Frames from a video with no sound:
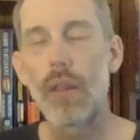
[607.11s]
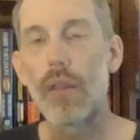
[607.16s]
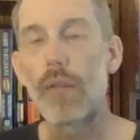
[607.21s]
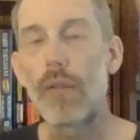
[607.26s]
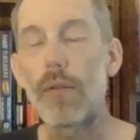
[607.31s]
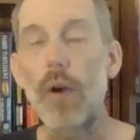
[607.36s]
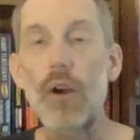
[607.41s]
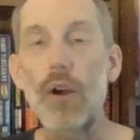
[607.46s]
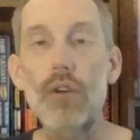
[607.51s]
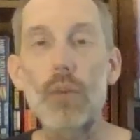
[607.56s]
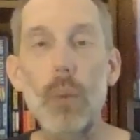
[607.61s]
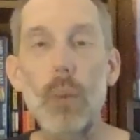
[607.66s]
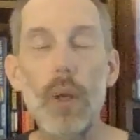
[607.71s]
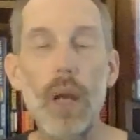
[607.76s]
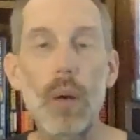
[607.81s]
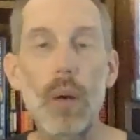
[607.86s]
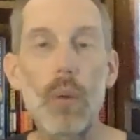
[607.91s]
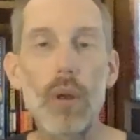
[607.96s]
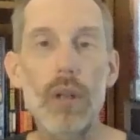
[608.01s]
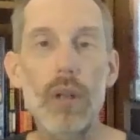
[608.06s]
The first
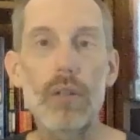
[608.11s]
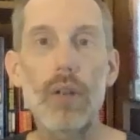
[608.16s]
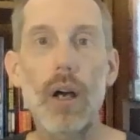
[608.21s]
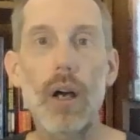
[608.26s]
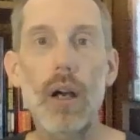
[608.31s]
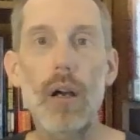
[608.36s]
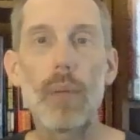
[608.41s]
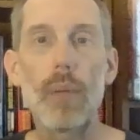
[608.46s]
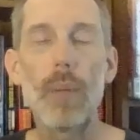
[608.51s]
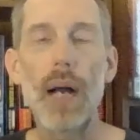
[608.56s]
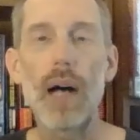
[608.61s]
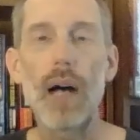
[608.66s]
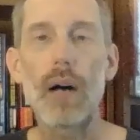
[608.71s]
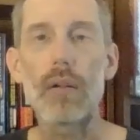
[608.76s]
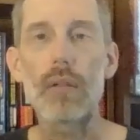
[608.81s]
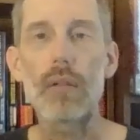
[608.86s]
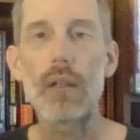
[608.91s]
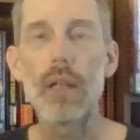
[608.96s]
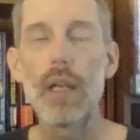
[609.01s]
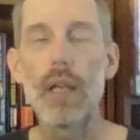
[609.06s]
one I want to talk
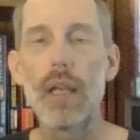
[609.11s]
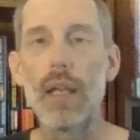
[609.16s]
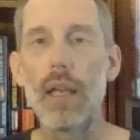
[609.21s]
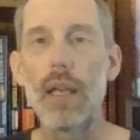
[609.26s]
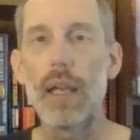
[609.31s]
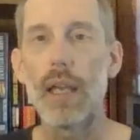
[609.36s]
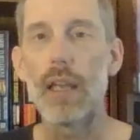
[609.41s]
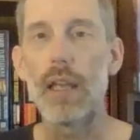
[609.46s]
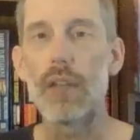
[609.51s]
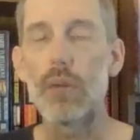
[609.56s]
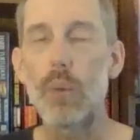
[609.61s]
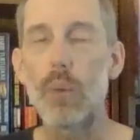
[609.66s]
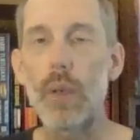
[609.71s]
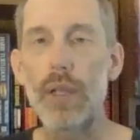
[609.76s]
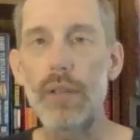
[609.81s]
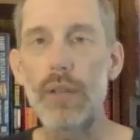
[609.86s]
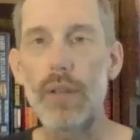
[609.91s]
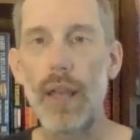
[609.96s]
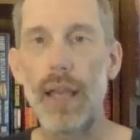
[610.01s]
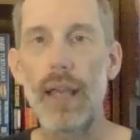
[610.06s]
about is
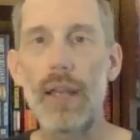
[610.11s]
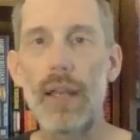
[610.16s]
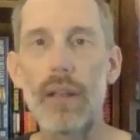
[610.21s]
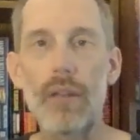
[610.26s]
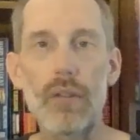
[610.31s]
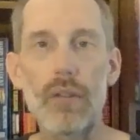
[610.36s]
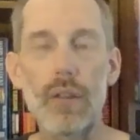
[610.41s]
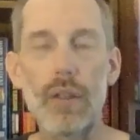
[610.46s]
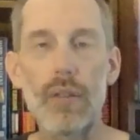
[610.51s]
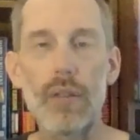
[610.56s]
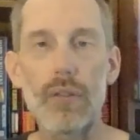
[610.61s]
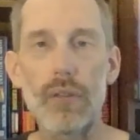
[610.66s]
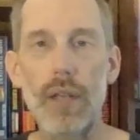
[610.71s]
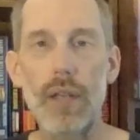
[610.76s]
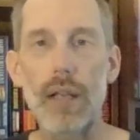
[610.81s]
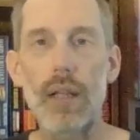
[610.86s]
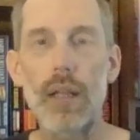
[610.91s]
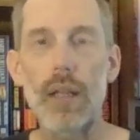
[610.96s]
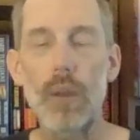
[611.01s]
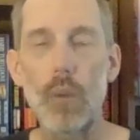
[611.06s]
when Tanis is
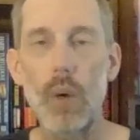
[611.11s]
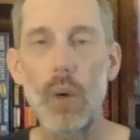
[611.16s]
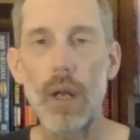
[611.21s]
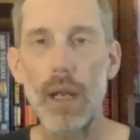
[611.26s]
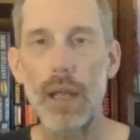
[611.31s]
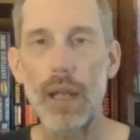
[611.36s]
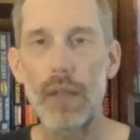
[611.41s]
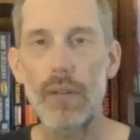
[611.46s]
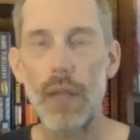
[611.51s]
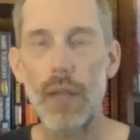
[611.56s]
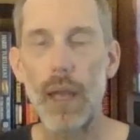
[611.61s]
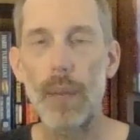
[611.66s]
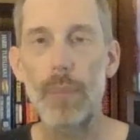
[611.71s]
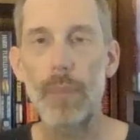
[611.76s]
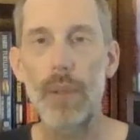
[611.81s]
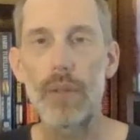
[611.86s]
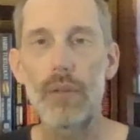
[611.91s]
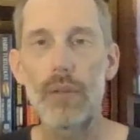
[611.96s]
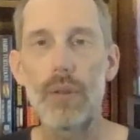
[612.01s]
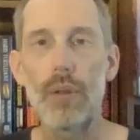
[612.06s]
telling what has
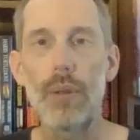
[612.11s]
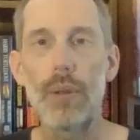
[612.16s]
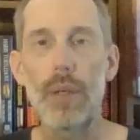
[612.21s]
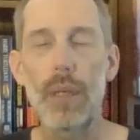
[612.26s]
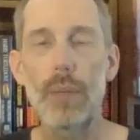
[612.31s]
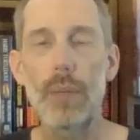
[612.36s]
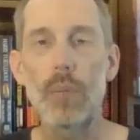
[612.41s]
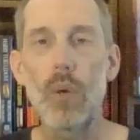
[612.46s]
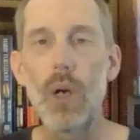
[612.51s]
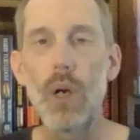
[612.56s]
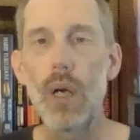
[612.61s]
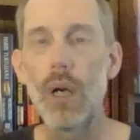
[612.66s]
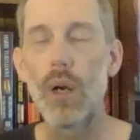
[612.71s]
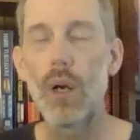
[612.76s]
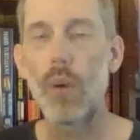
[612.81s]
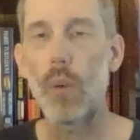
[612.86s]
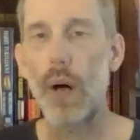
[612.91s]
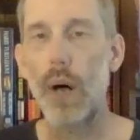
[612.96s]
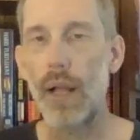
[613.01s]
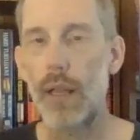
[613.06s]
happened to him
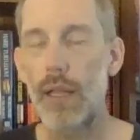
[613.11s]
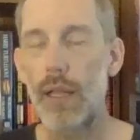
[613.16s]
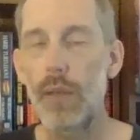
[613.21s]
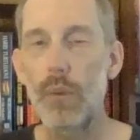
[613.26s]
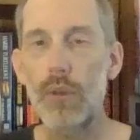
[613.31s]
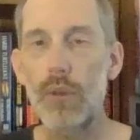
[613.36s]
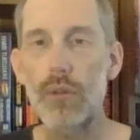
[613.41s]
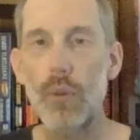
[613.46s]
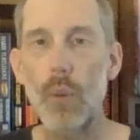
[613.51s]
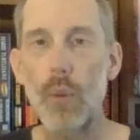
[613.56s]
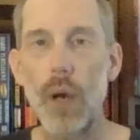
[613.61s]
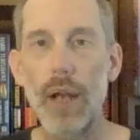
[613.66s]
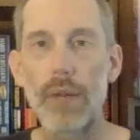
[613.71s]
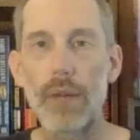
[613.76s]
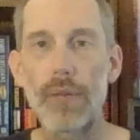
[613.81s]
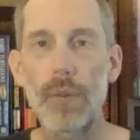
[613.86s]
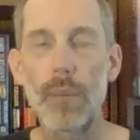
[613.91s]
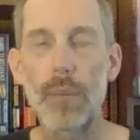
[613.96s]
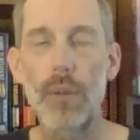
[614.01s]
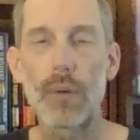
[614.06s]
while he was
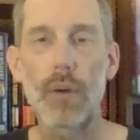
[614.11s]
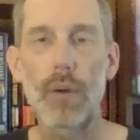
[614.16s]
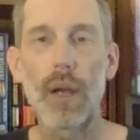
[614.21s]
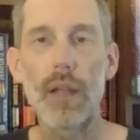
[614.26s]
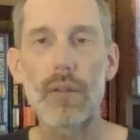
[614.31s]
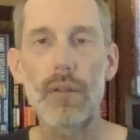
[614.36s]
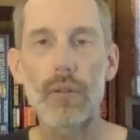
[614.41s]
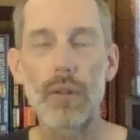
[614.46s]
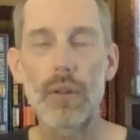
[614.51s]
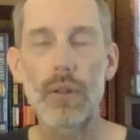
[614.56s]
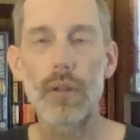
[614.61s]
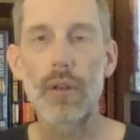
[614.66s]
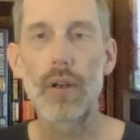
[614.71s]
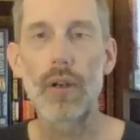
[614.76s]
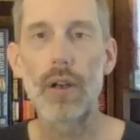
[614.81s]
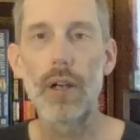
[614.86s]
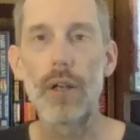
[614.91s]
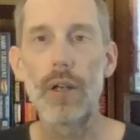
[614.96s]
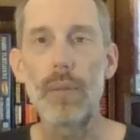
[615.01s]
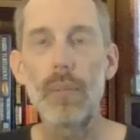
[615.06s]
away from the rest of the
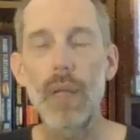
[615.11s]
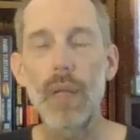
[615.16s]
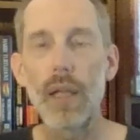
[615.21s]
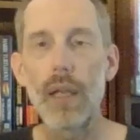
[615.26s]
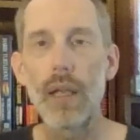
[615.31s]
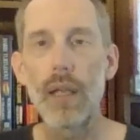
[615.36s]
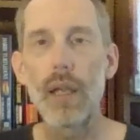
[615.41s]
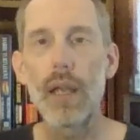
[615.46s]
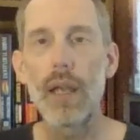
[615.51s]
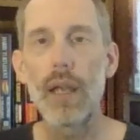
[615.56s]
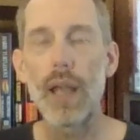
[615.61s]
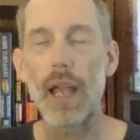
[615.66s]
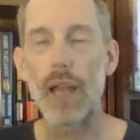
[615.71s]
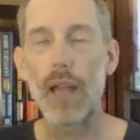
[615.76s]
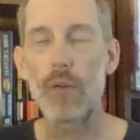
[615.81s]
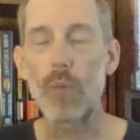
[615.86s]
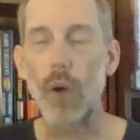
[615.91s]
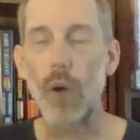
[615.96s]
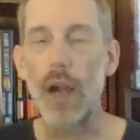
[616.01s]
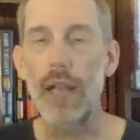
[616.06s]
group,
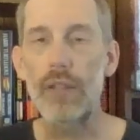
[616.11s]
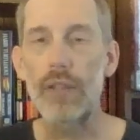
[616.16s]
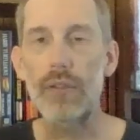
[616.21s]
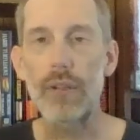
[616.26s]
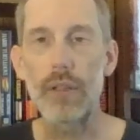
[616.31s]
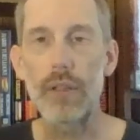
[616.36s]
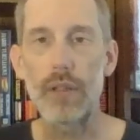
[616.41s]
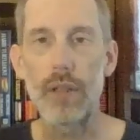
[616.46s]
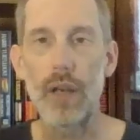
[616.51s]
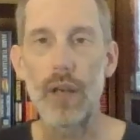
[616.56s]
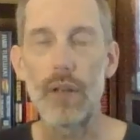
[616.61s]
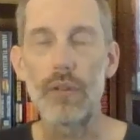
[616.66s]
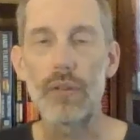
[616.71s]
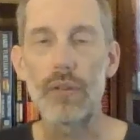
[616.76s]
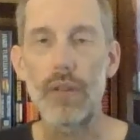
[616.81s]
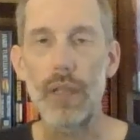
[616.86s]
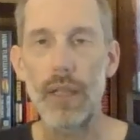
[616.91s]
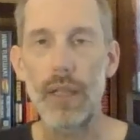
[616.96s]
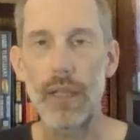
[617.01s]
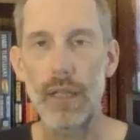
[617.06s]
and Raistlin
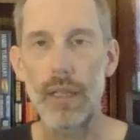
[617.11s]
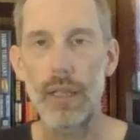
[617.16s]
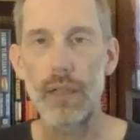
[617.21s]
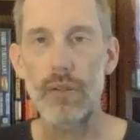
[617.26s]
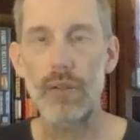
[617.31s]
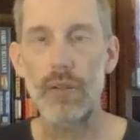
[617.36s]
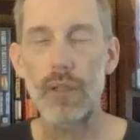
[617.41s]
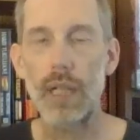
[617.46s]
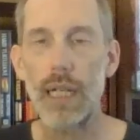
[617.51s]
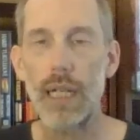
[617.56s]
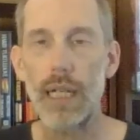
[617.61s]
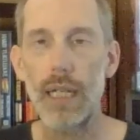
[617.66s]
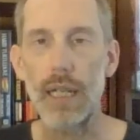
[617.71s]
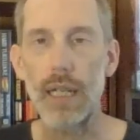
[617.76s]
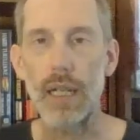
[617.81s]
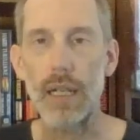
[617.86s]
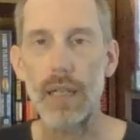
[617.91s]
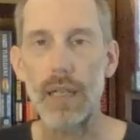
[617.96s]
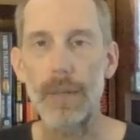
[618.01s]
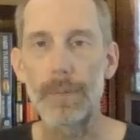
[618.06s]
knows that he is
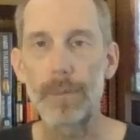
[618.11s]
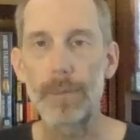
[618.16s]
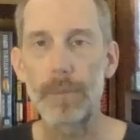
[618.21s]
lying.